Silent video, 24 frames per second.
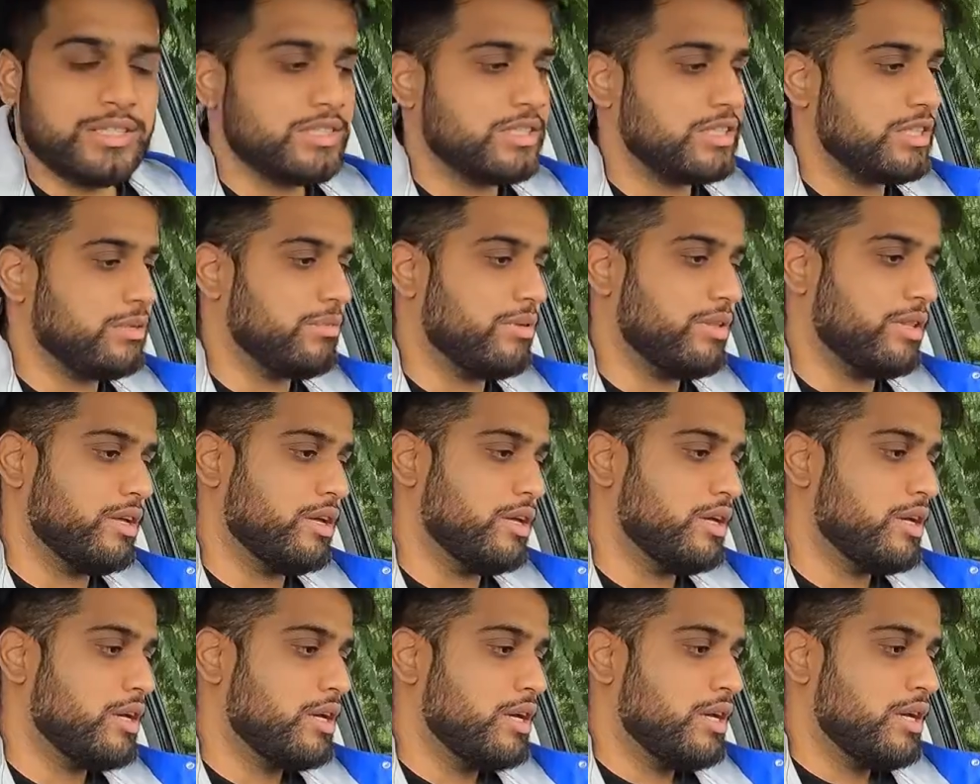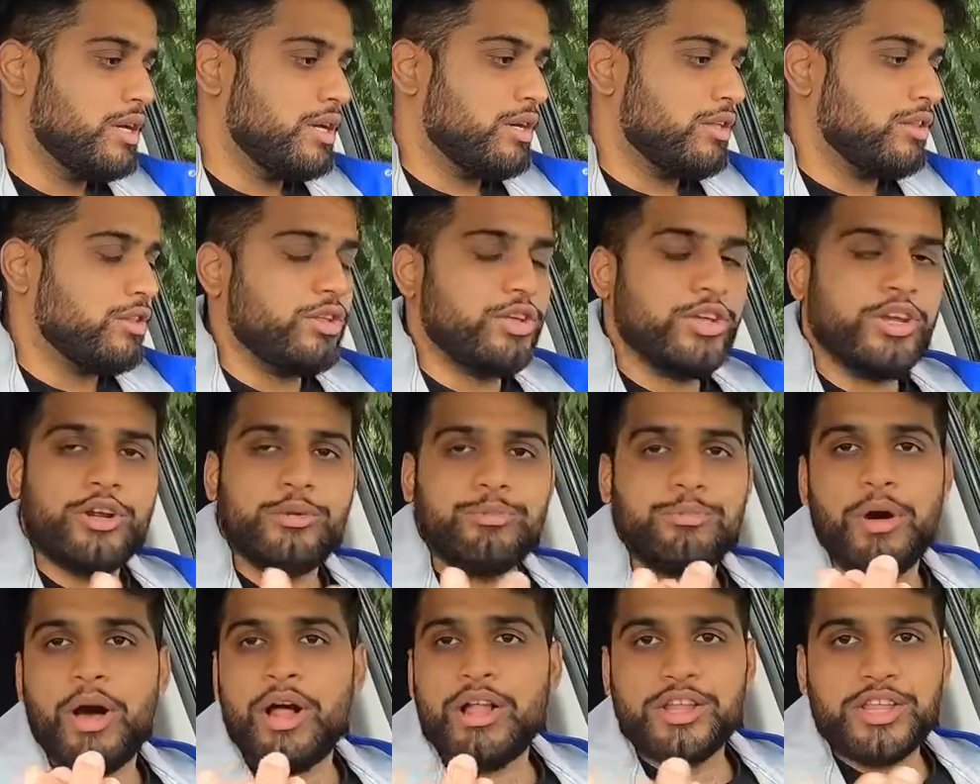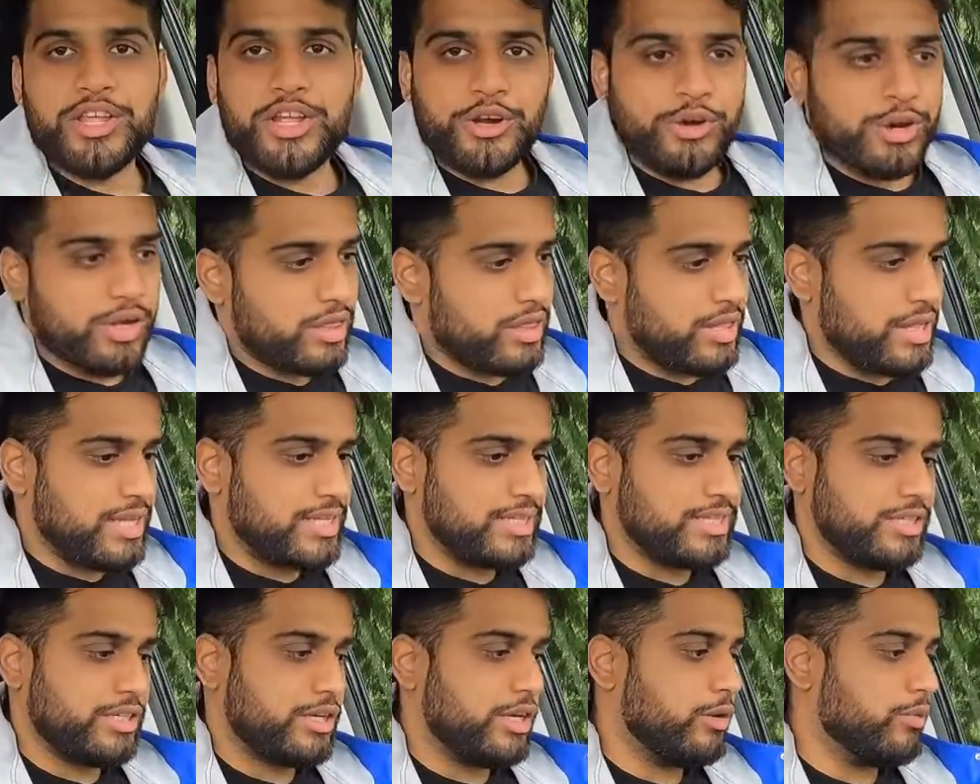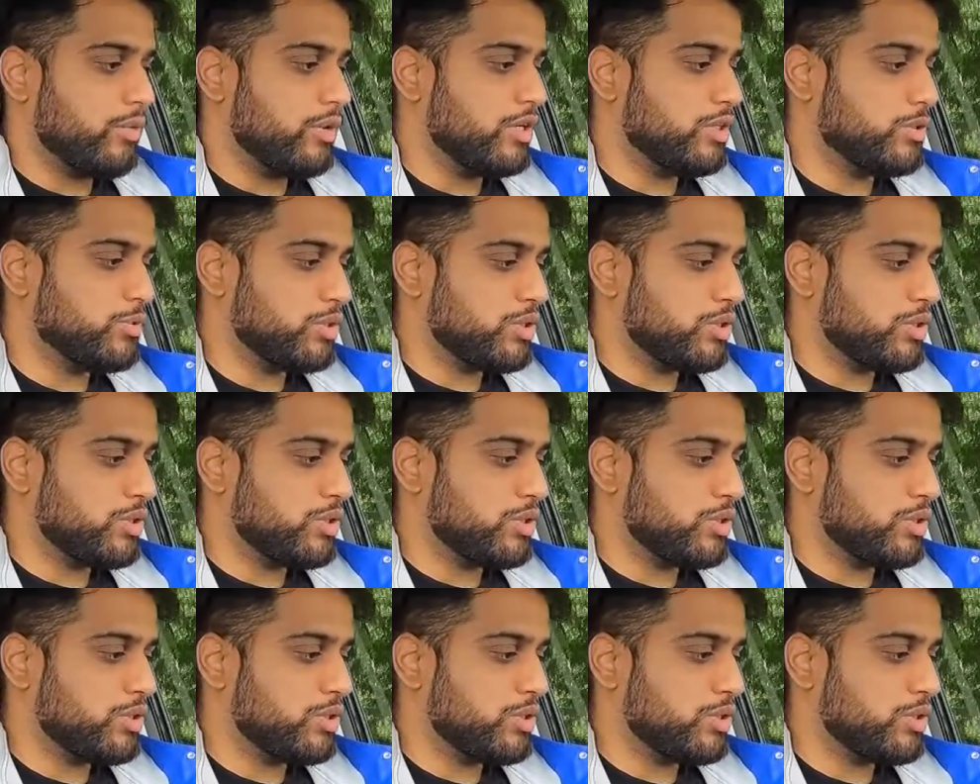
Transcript: than some of the polyurethane steering wheels,